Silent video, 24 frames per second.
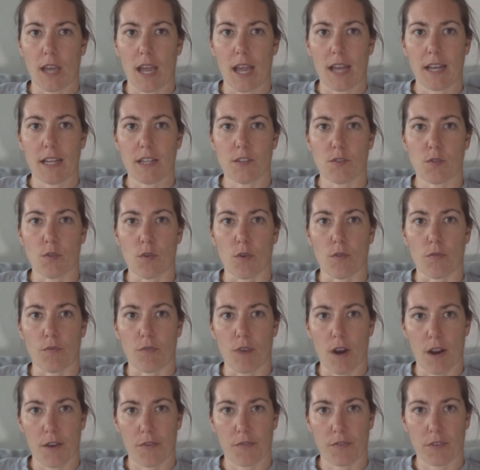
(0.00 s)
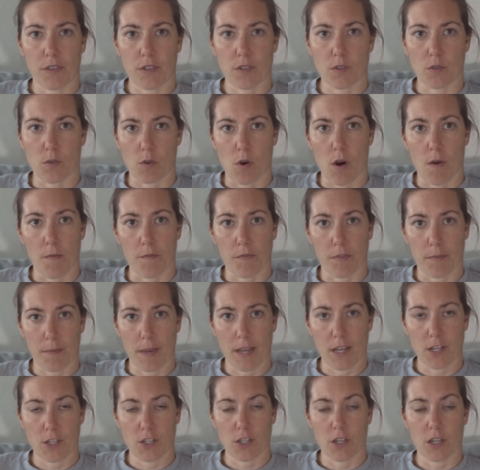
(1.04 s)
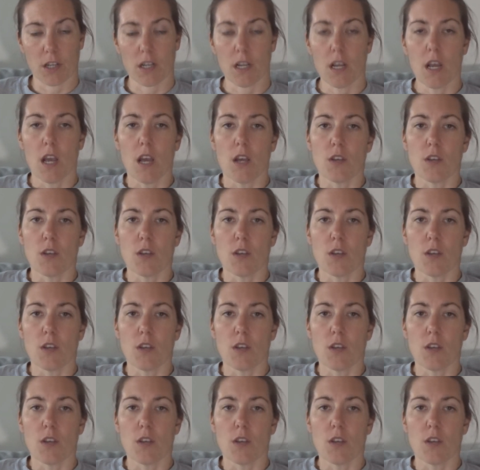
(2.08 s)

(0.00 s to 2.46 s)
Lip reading: get any sort of reference or confirmation.